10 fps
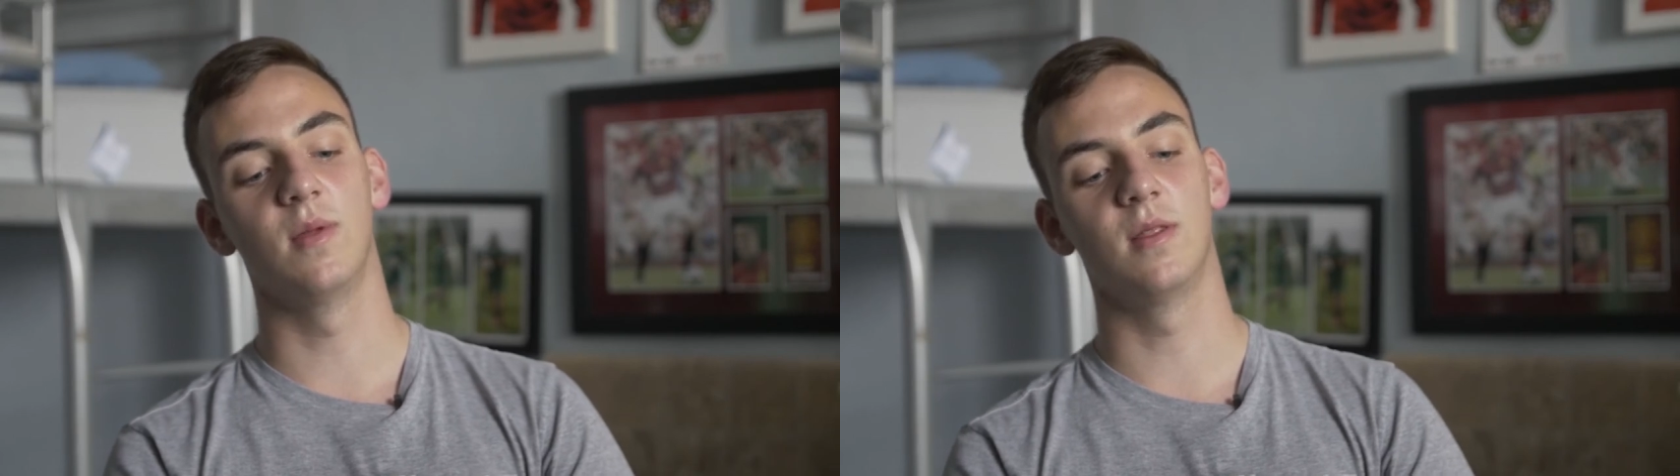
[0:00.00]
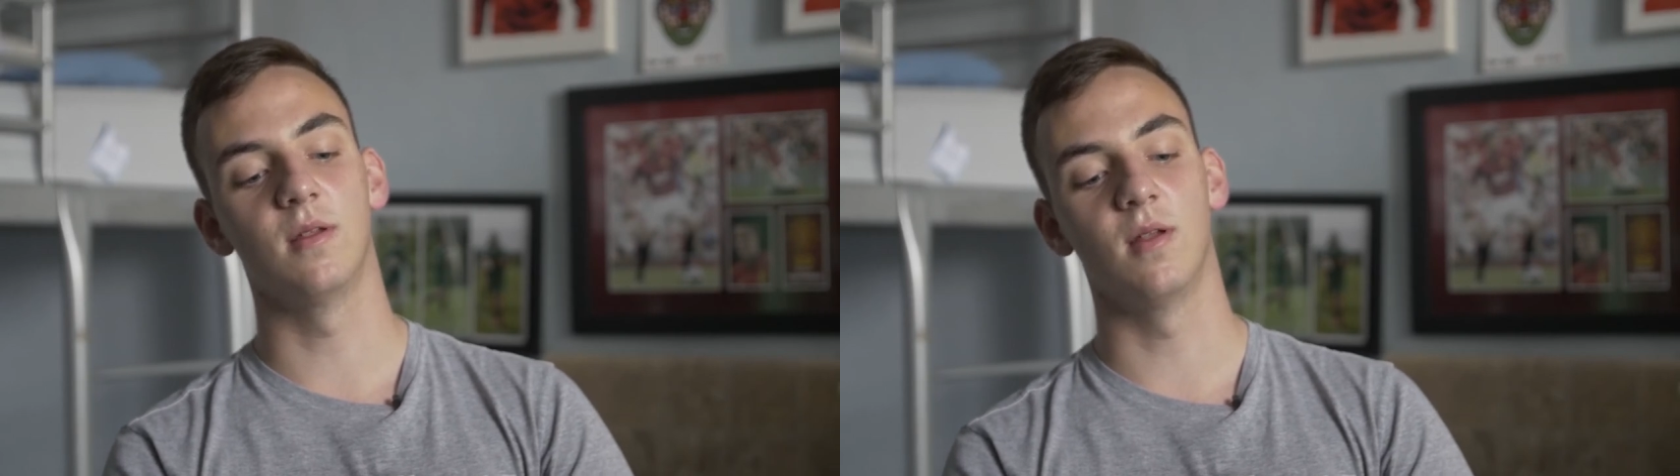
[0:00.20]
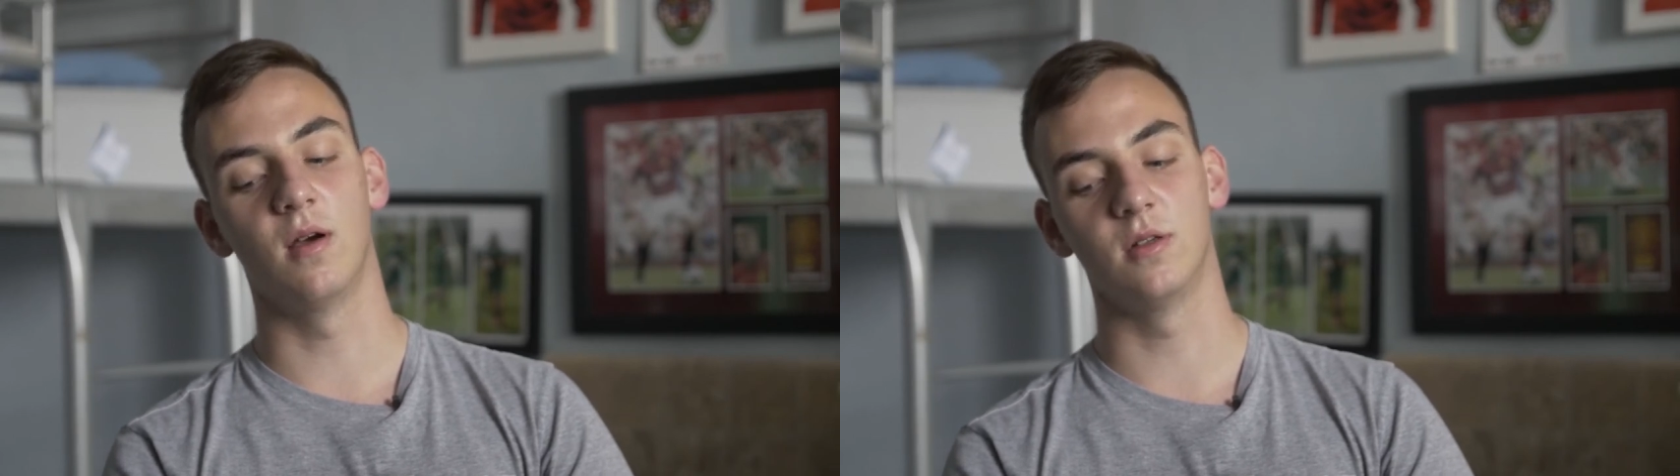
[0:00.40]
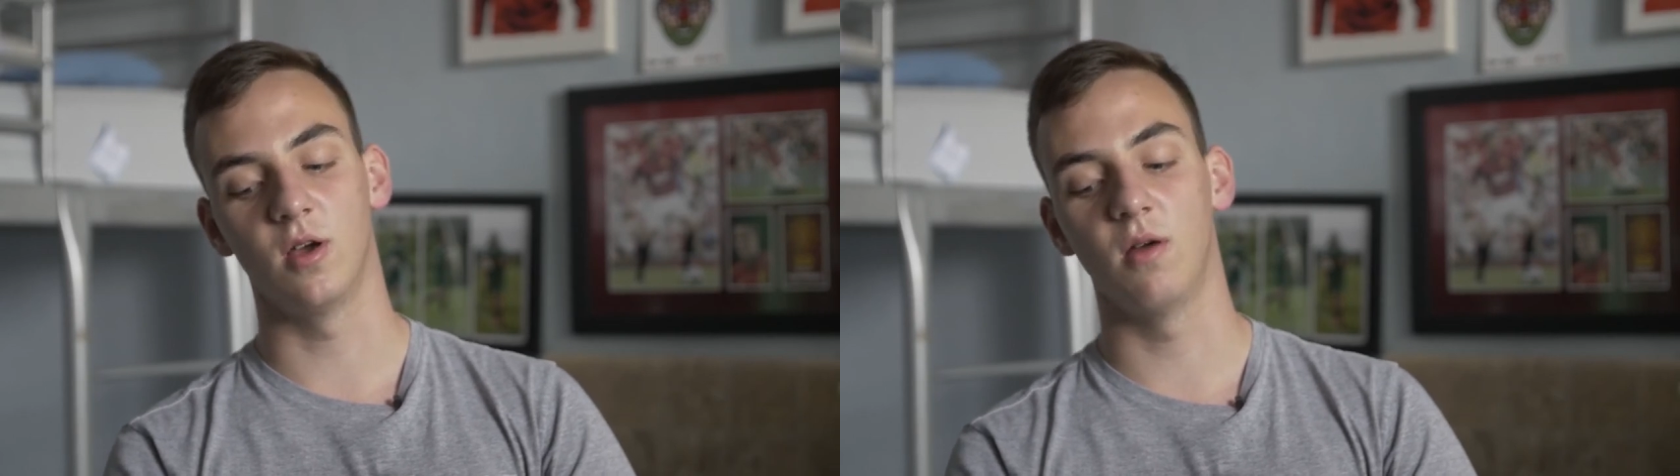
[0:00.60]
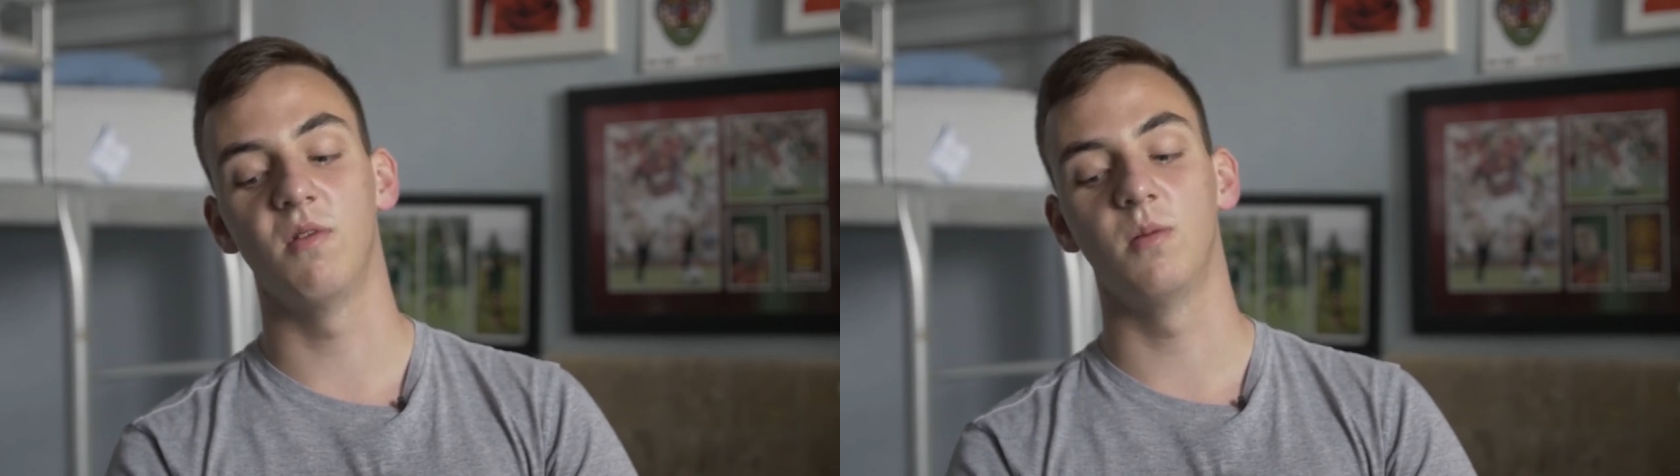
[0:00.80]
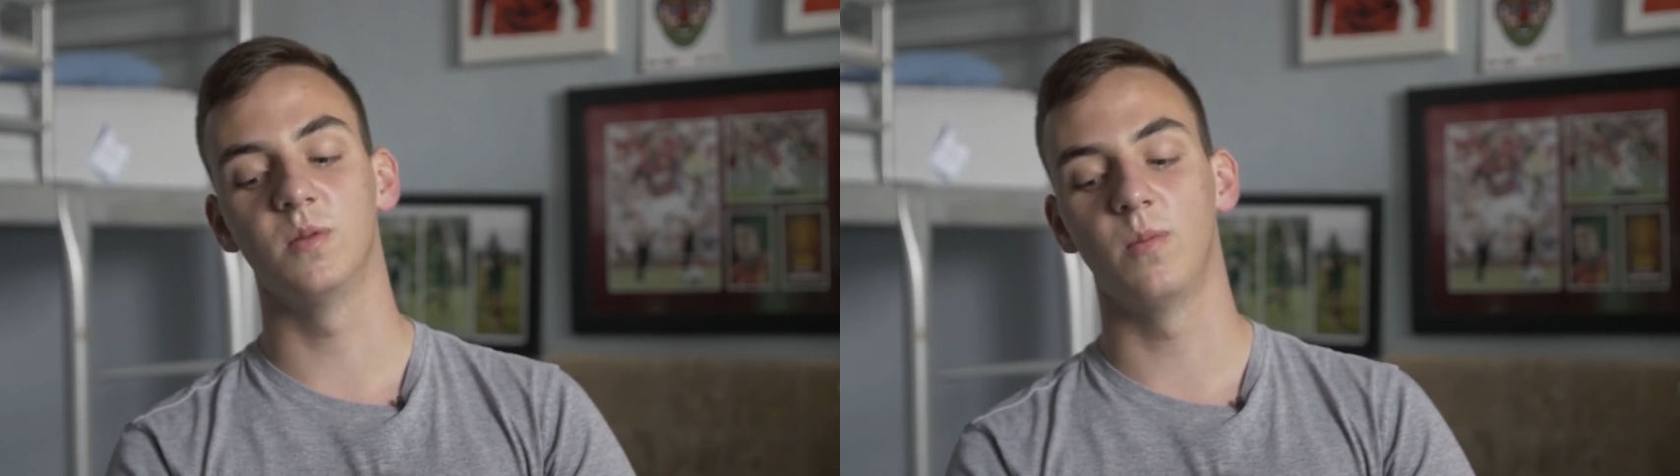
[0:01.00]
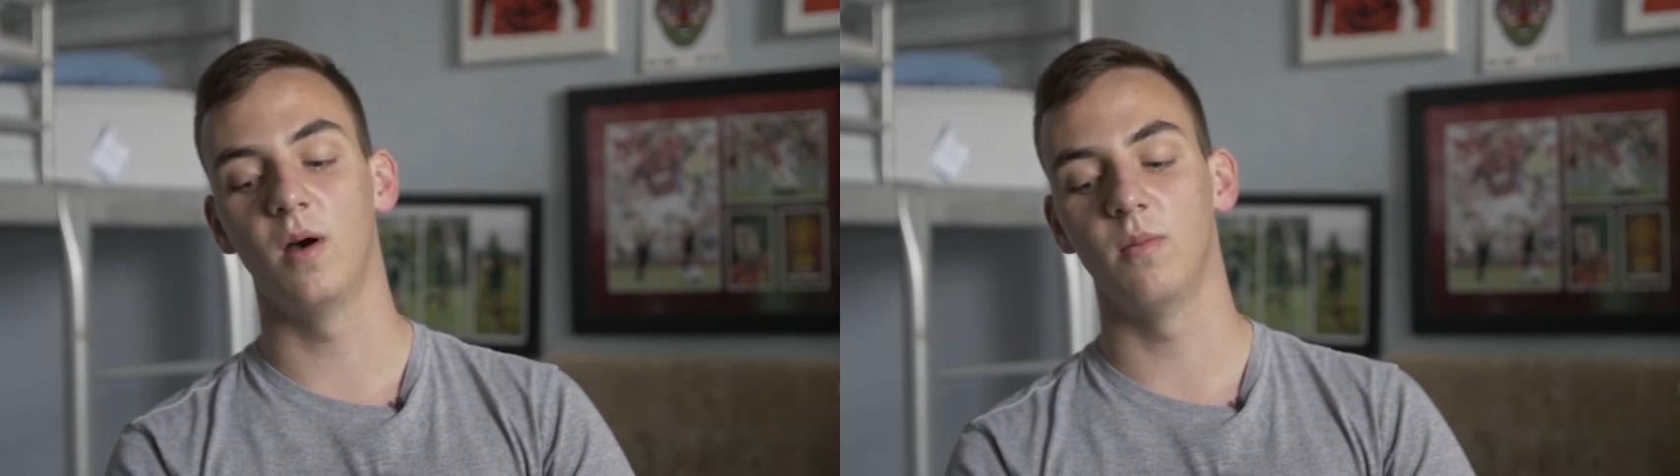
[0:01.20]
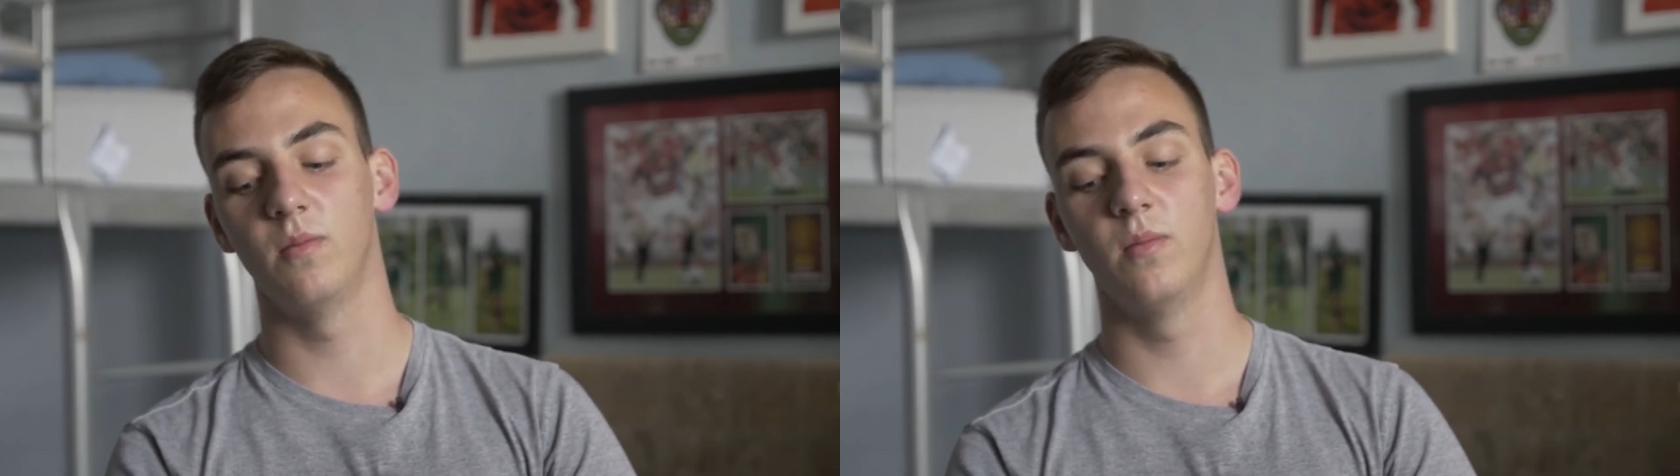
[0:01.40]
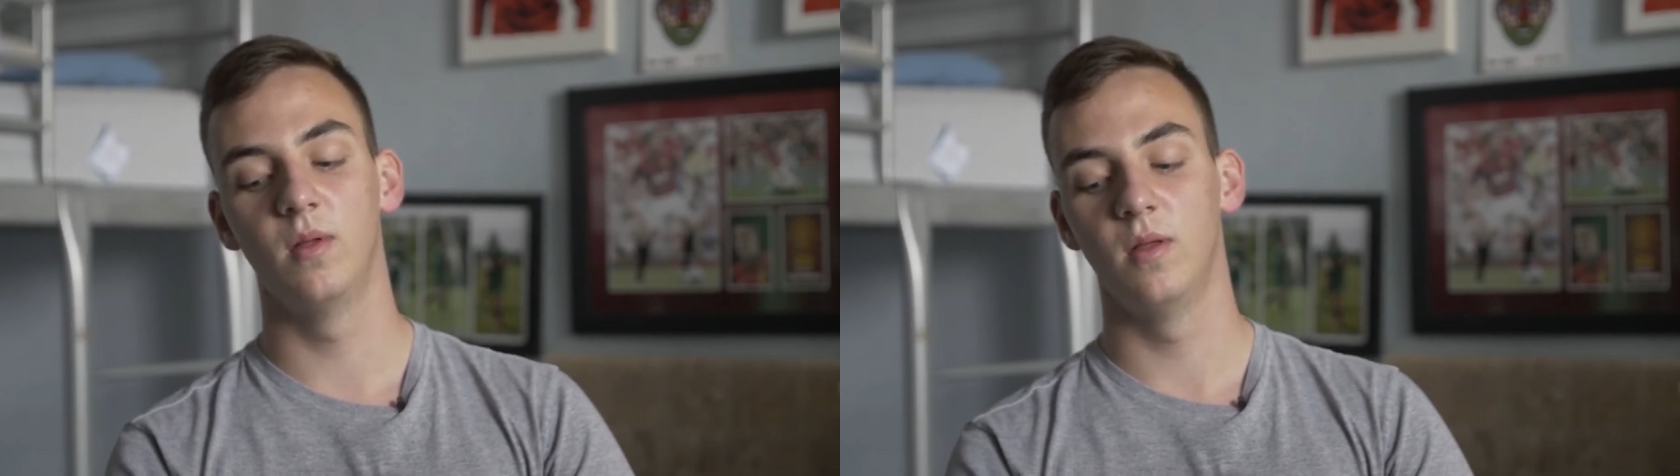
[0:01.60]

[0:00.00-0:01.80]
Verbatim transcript: me to not join Ramsbottom